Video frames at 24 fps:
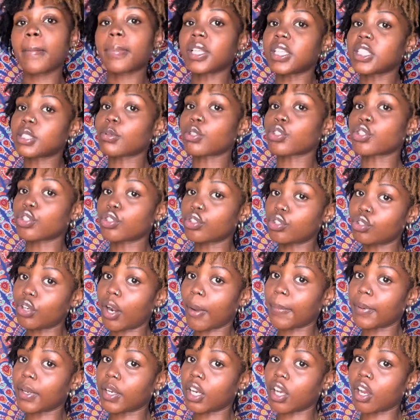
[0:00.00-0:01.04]
please make sure you
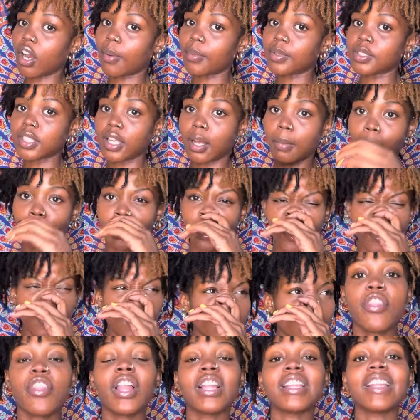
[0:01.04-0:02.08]
drop it in the comments down
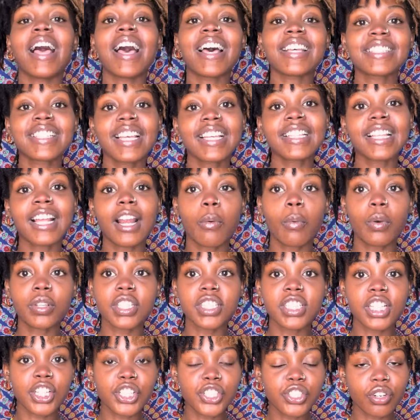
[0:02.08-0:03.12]
below. The last thing that I want
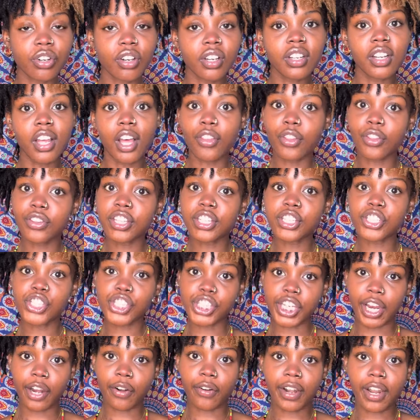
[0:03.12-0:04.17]
to touch on, other than
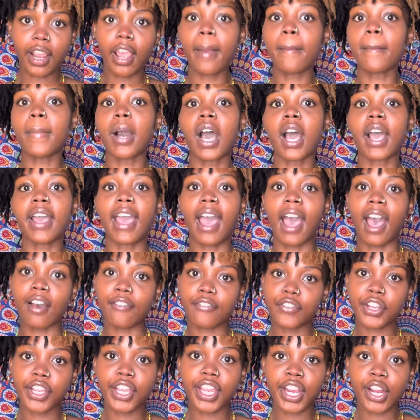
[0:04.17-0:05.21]
sharing my
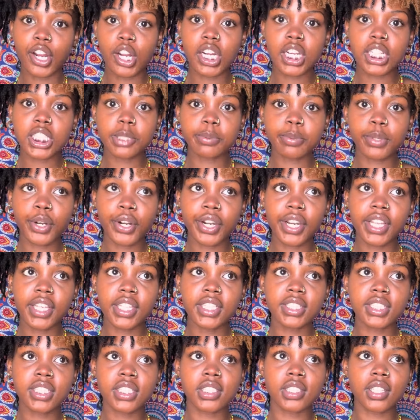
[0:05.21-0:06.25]
aftercare
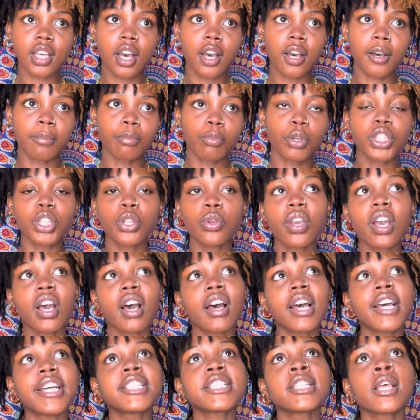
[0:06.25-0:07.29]
experience um, with you
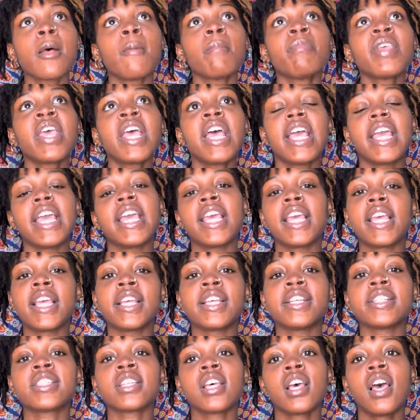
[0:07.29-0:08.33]
guys,
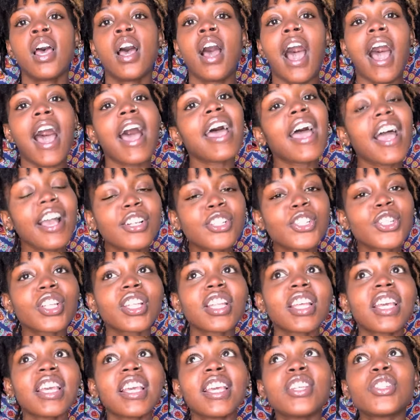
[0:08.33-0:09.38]
is I
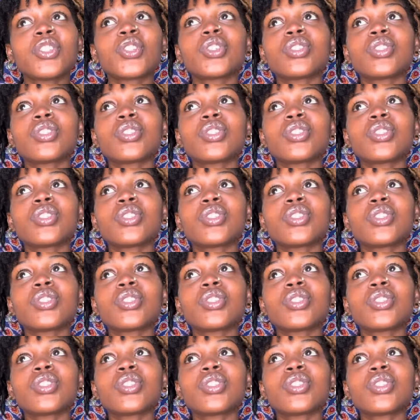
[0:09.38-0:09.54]
actually